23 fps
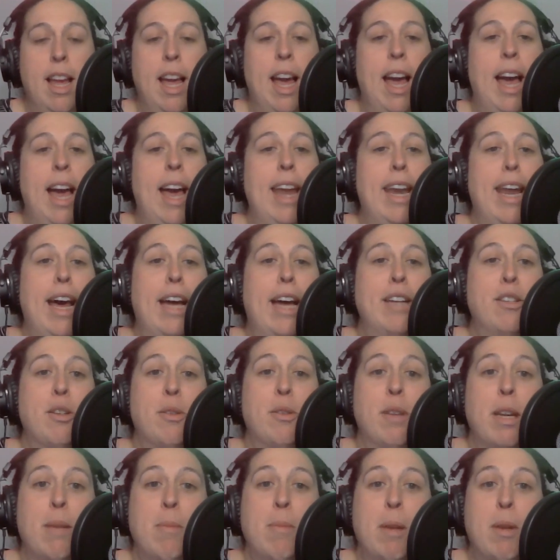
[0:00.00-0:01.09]
And
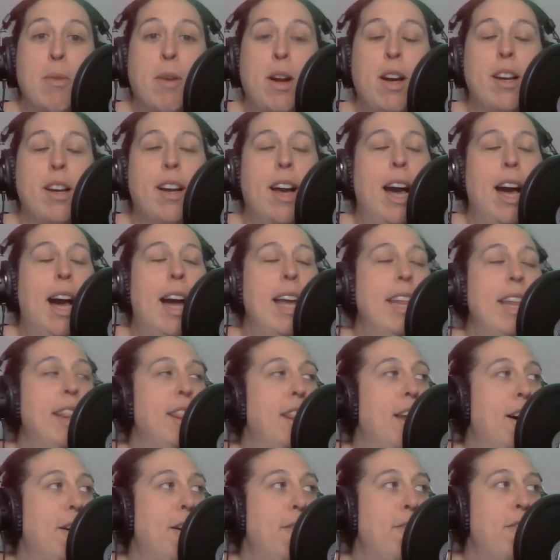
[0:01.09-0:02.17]
don't get me wrong, I
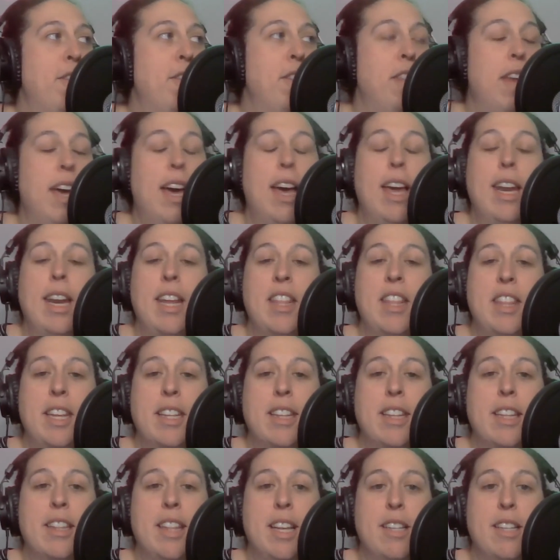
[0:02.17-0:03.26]
love that. And I think
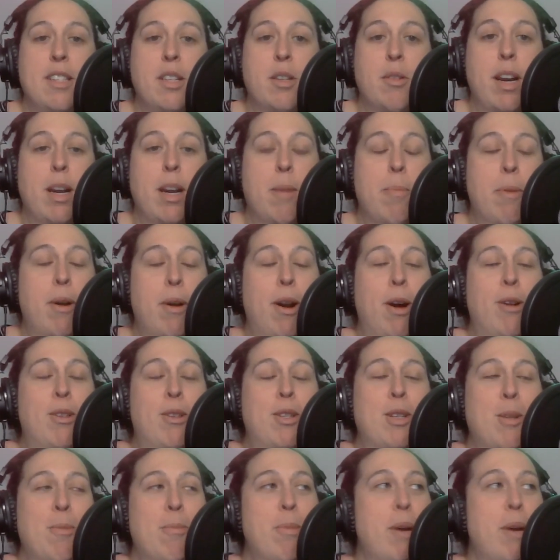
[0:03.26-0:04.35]
that that's a great
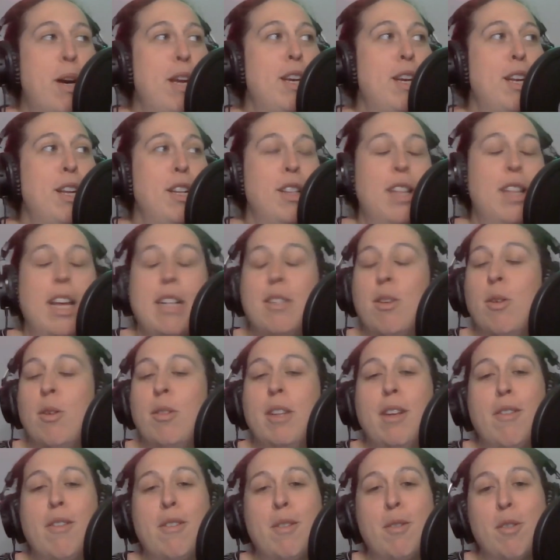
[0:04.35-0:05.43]
approach, but that's
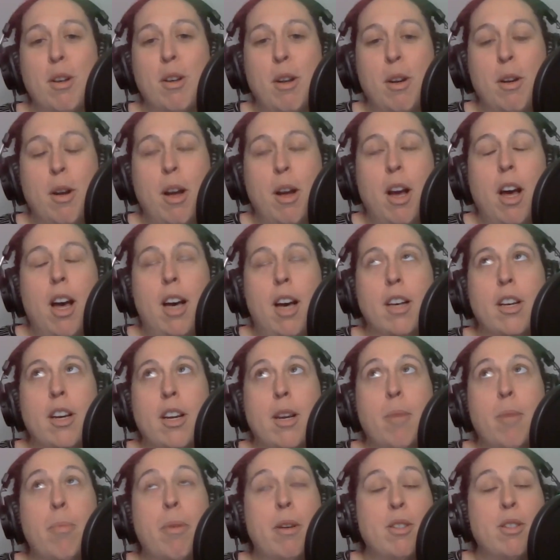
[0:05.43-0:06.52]
only a good
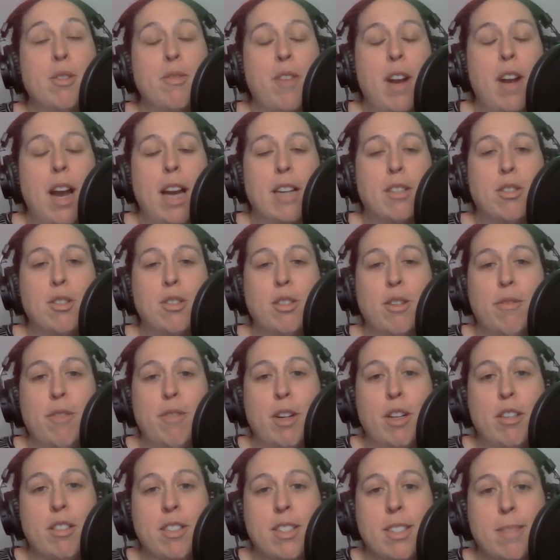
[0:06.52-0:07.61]
approach for
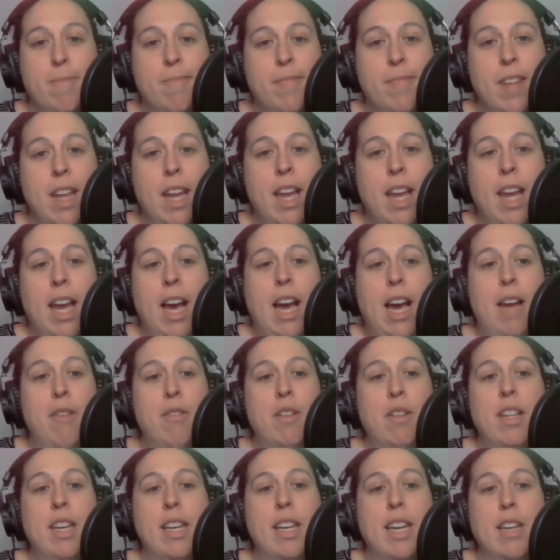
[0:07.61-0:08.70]
extroverts. I
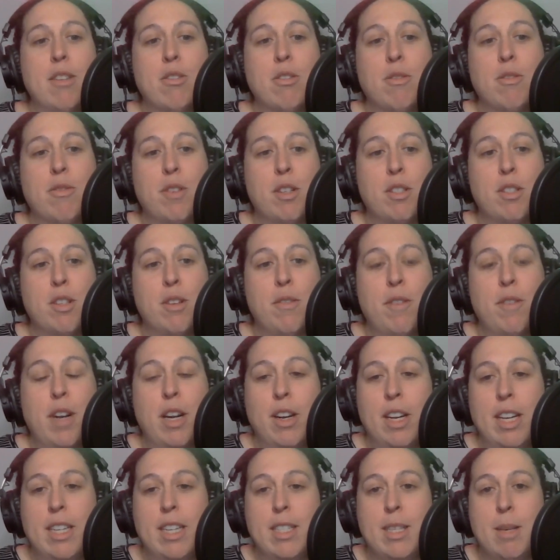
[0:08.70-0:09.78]
feel like introverts are
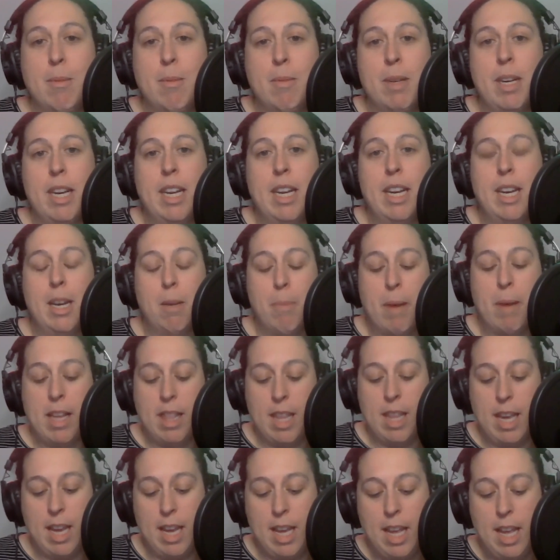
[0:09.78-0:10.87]
very intimidated by
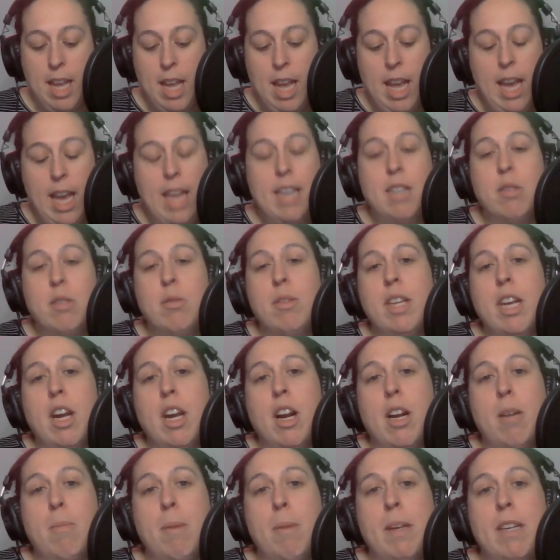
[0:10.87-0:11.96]
that. And it's really
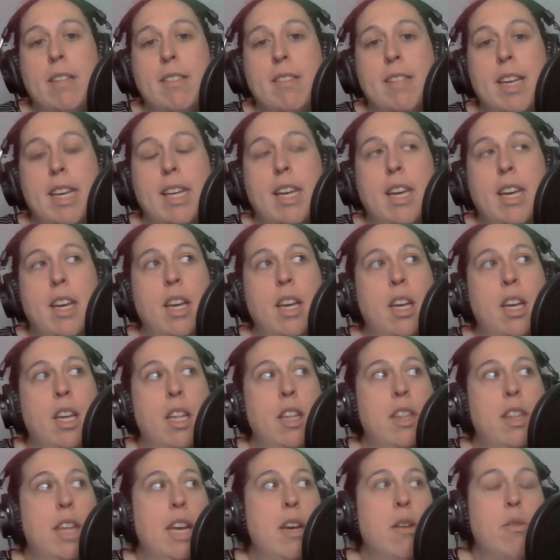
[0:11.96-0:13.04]
hard because like
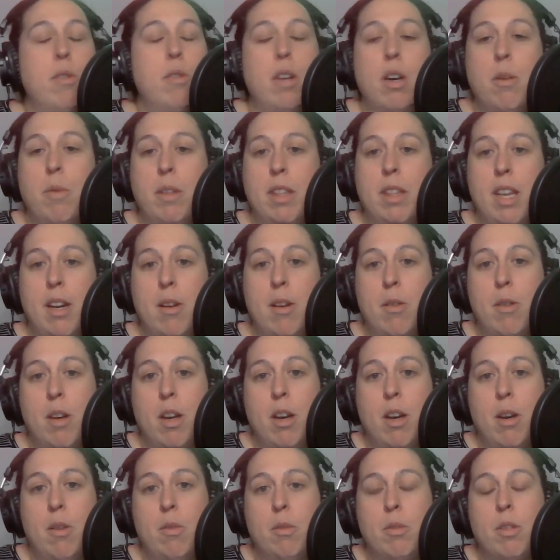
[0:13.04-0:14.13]
they don't know what they don't
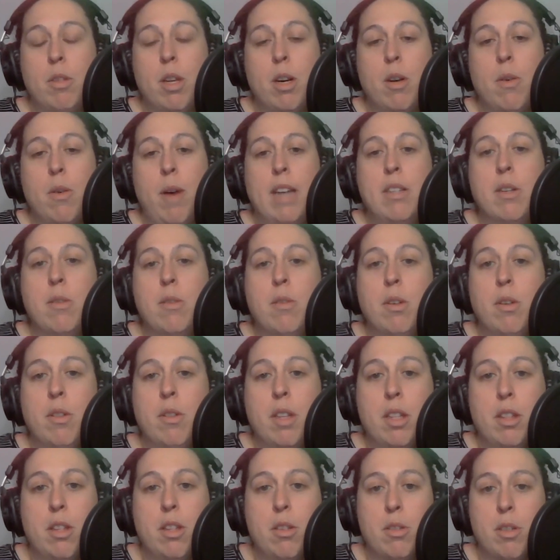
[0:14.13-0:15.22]
know. So I don't know
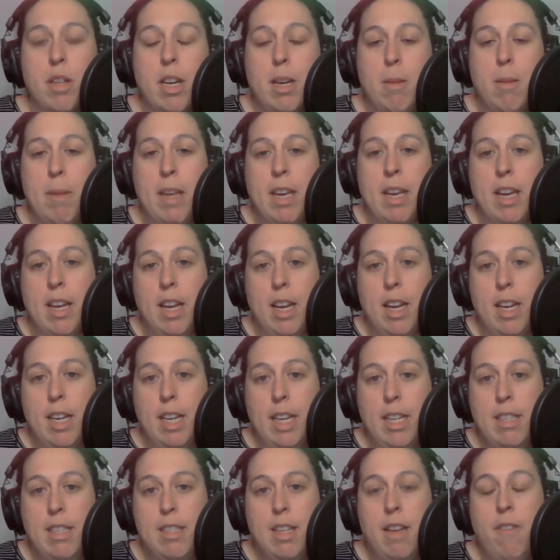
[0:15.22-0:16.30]
that there's going to be an
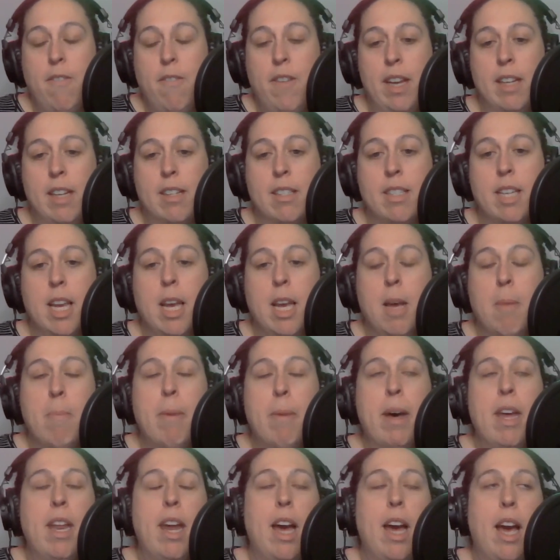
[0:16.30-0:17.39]
easy fix,
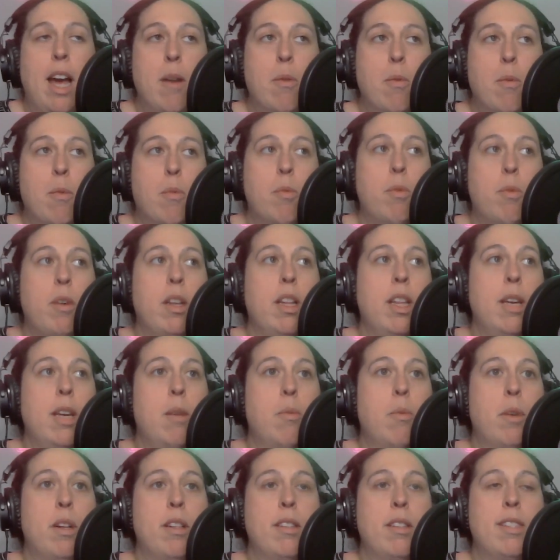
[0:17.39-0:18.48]
but I really
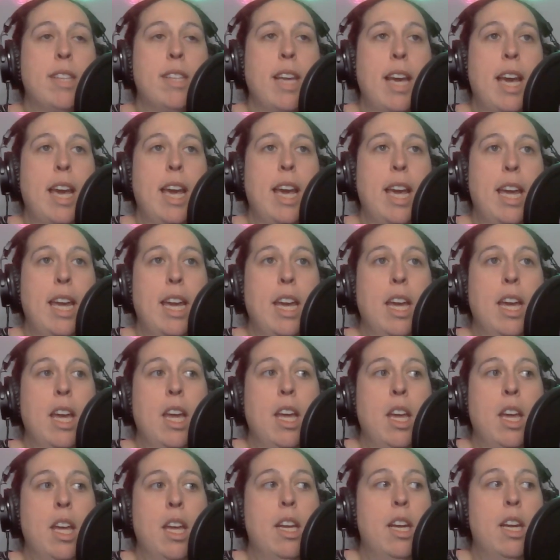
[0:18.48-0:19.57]
would say
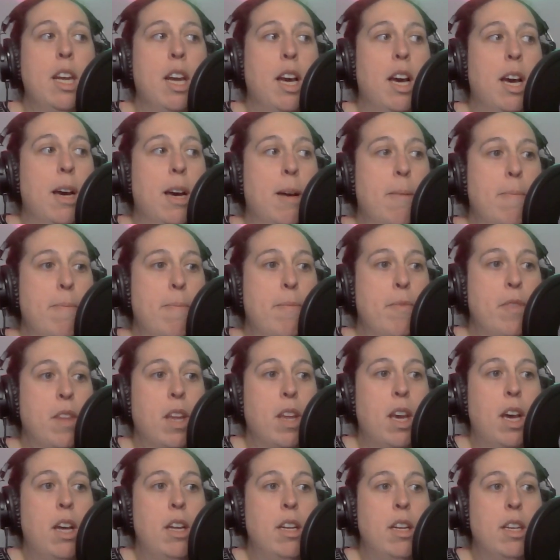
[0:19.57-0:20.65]
um
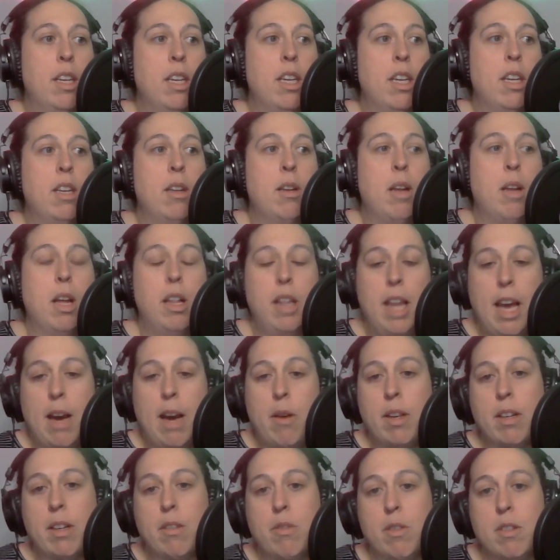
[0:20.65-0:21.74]

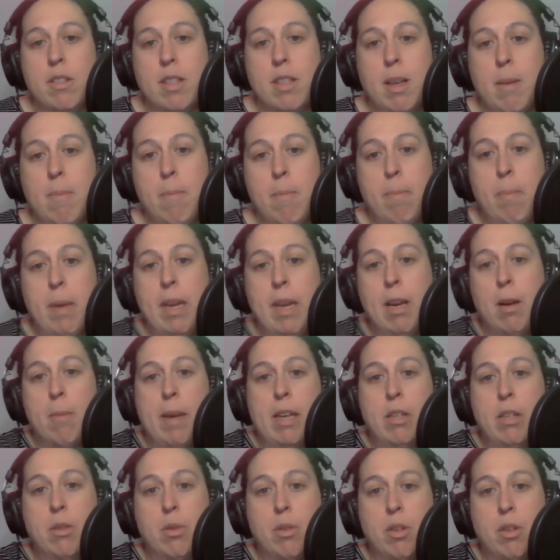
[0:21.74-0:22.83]
allowing for some peer
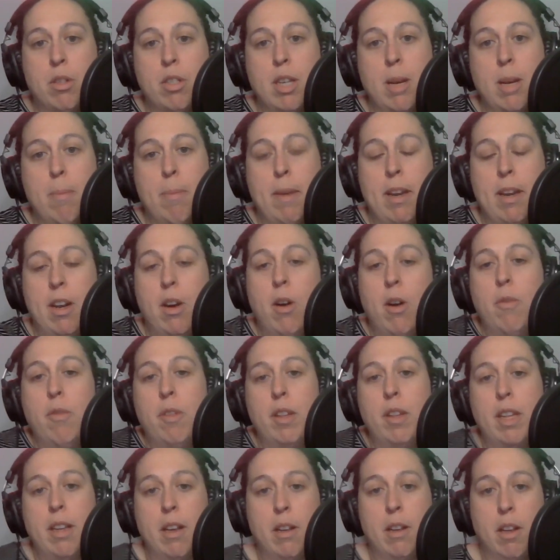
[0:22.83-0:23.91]
mentorship and
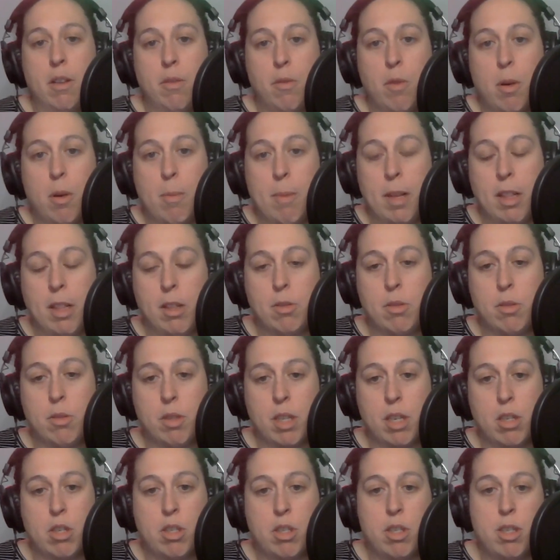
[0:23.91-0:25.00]
hopefully forming those
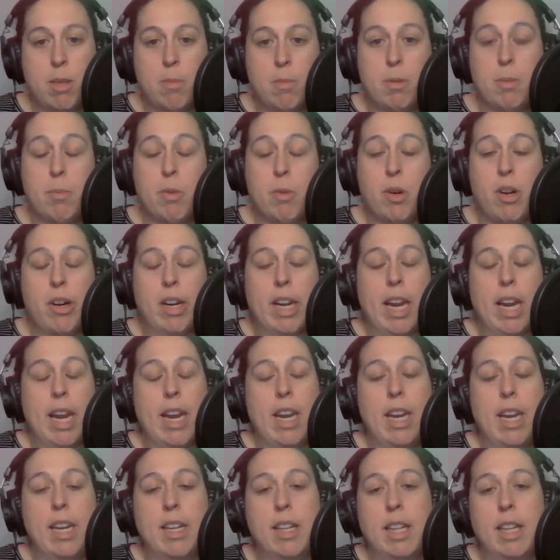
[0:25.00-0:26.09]
relationships more
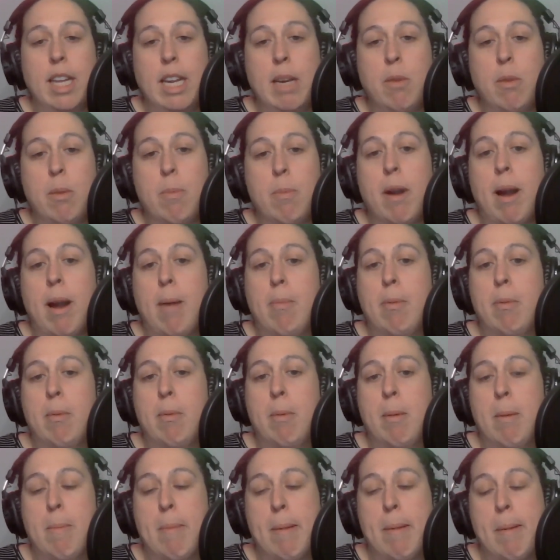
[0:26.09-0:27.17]
organically would
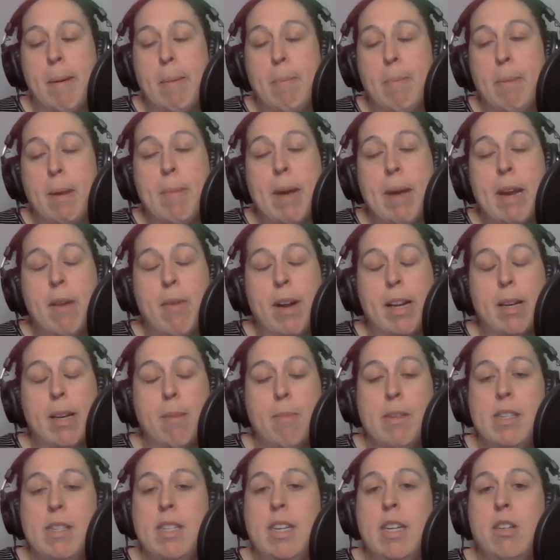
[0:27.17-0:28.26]
probably be my
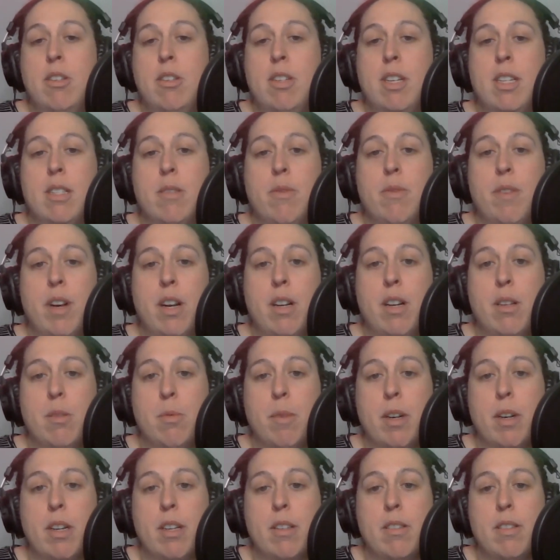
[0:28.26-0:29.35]
recommendation as far as
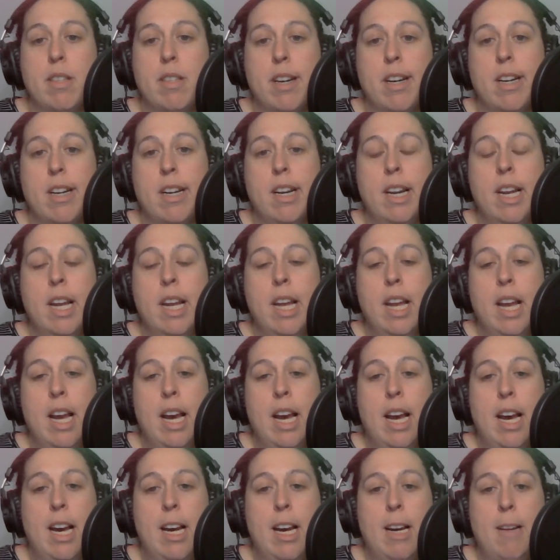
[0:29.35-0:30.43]
where to start.
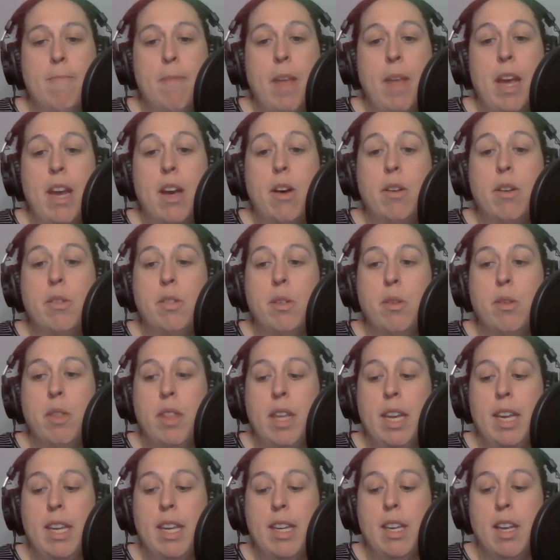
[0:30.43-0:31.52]
I also
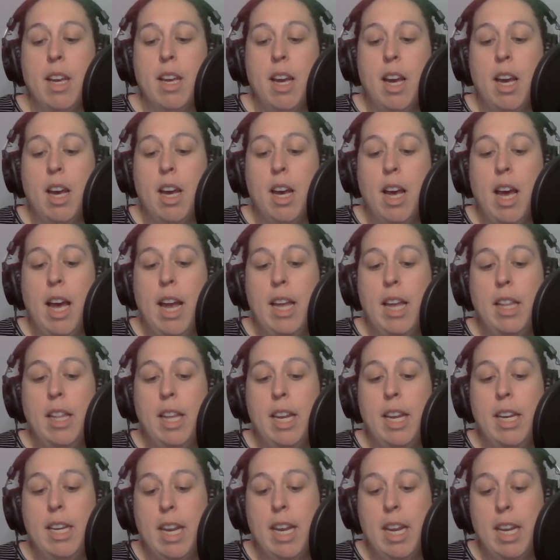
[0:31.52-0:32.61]
think
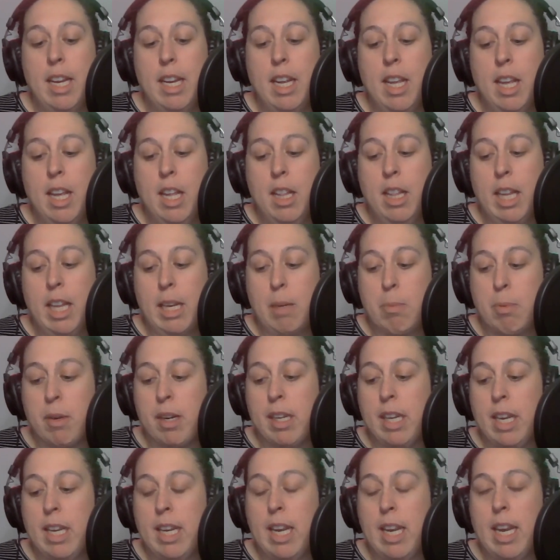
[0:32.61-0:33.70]
highlighting, like
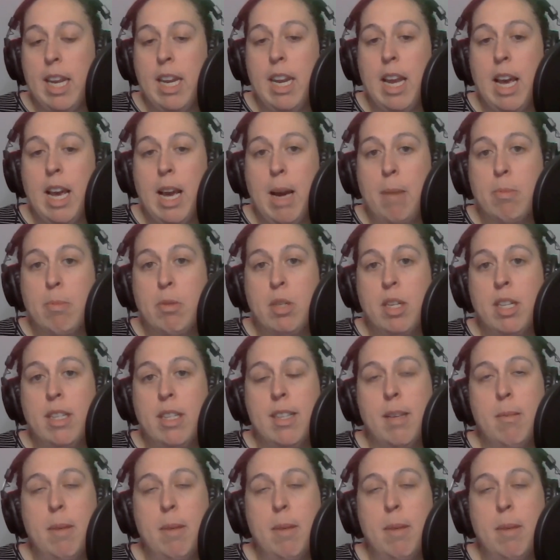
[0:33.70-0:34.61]
bringing in options.